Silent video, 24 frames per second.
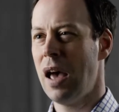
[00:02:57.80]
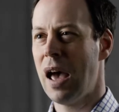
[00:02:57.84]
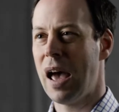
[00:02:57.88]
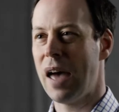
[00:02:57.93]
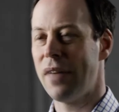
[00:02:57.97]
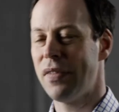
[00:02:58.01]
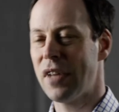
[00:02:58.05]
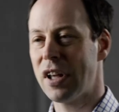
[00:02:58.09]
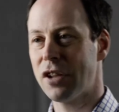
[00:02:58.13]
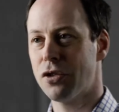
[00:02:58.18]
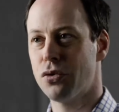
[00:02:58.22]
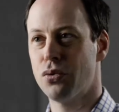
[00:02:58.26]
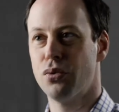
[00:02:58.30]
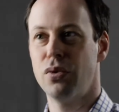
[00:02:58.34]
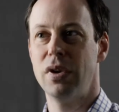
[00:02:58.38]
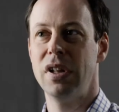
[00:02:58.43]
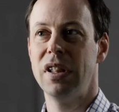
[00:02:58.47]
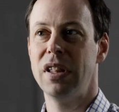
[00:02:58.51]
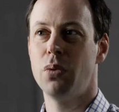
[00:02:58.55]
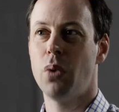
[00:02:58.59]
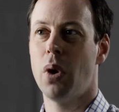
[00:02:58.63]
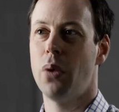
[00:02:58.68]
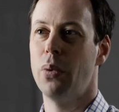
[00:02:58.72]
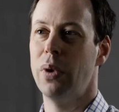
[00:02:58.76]
And that's
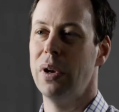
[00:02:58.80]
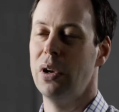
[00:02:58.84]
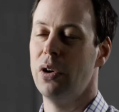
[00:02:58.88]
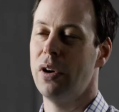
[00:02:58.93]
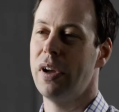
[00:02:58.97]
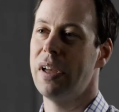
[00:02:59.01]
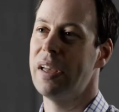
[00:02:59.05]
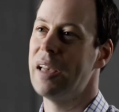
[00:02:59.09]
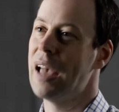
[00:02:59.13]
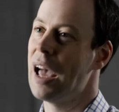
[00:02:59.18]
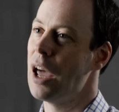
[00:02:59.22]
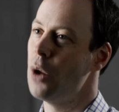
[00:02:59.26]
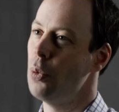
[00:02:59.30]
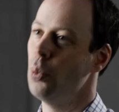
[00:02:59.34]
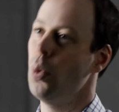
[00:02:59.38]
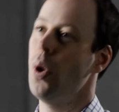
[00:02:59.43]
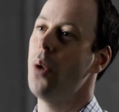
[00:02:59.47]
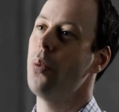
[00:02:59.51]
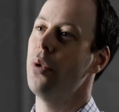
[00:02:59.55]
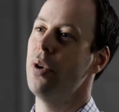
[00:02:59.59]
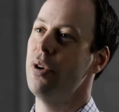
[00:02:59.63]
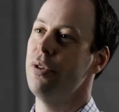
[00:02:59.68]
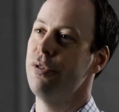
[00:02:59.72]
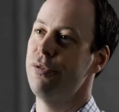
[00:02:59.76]
really what we're looking at and
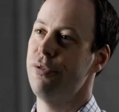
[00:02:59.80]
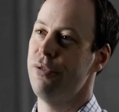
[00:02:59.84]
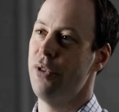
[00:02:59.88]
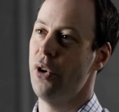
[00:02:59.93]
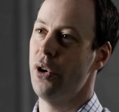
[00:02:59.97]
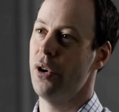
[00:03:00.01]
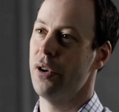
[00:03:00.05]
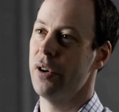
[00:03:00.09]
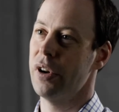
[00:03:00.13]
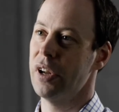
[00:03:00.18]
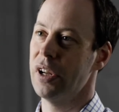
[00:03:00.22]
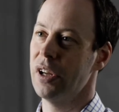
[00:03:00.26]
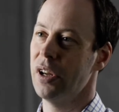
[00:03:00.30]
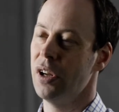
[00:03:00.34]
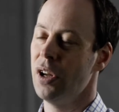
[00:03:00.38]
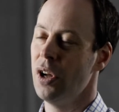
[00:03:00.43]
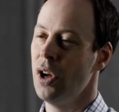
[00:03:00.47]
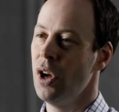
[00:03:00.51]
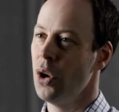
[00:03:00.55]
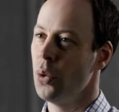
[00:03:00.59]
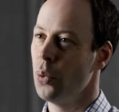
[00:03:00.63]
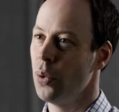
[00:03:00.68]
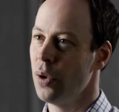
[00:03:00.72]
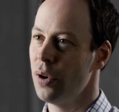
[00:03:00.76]
what we're inferring.
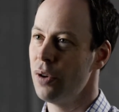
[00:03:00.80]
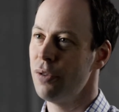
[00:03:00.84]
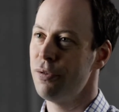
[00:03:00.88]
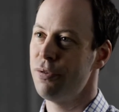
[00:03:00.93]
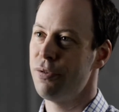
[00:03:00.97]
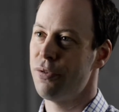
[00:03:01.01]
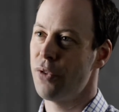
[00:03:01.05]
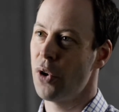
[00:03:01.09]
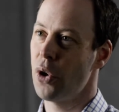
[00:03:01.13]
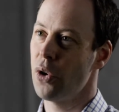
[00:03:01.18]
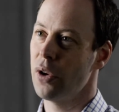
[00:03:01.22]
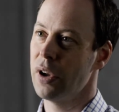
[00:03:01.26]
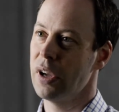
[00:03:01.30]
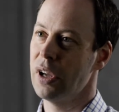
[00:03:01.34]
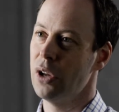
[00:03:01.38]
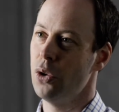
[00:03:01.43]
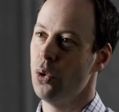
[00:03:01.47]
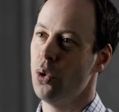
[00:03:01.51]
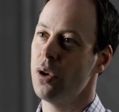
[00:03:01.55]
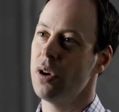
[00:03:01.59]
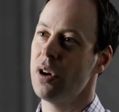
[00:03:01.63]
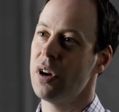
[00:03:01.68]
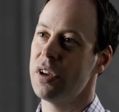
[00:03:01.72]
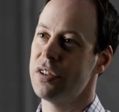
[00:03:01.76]
We're inferring an
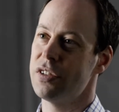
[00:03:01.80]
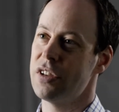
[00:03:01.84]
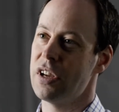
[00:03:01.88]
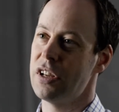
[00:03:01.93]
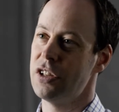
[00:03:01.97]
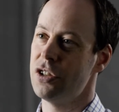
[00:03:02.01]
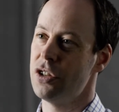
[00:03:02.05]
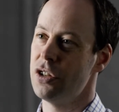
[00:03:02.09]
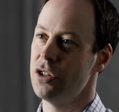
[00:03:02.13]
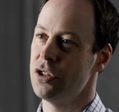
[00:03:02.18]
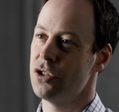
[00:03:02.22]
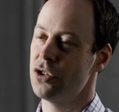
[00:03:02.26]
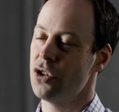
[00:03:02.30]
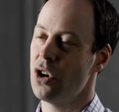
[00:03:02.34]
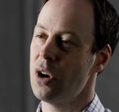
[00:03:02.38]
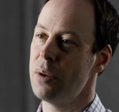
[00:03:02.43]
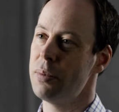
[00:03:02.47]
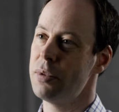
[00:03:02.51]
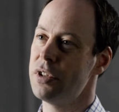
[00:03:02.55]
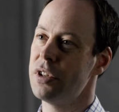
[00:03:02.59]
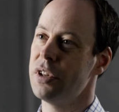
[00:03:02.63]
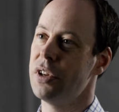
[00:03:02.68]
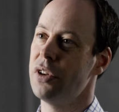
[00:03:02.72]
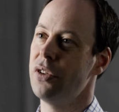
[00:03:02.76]
organization's
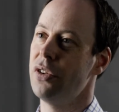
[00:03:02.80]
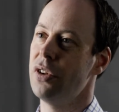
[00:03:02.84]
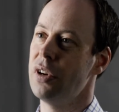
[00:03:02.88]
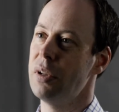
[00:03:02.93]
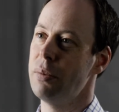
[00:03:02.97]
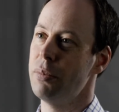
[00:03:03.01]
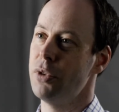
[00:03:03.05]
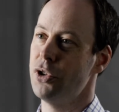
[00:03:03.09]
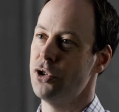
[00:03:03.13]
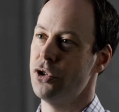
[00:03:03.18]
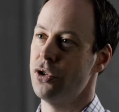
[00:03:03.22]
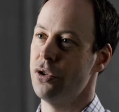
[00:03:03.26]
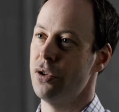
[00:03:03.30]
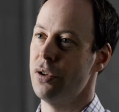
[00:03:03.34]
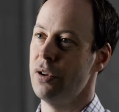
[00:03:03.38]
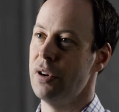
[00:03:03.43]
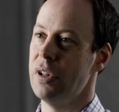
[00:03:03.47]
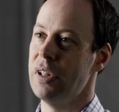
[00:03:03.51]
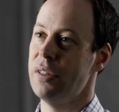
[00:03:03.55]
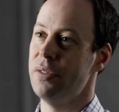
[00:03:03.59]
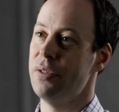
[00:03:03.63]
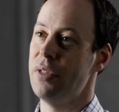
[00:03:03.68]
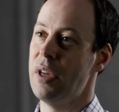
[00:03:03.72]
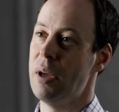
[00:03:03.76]
cybersecurity
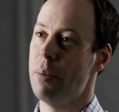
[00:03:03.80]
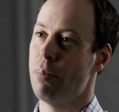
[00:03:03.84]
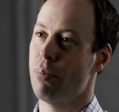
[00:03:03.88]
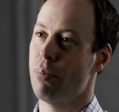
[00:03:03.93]
maturity, their